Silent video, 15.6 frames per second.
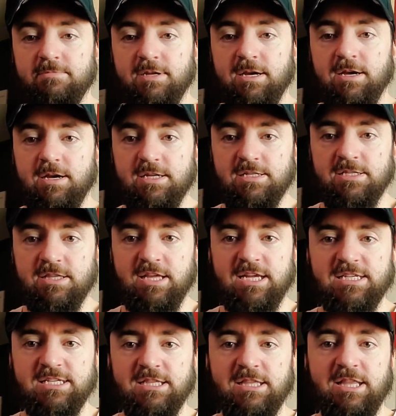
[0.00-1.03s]

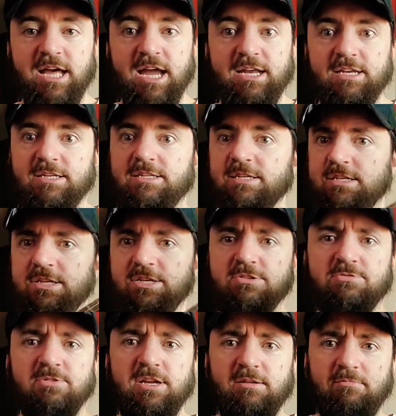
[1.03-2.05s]
It's light. It's
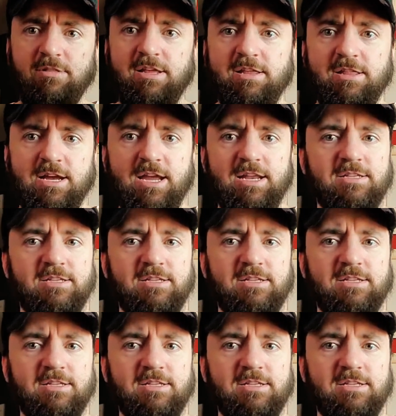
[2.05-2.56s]
extremely light.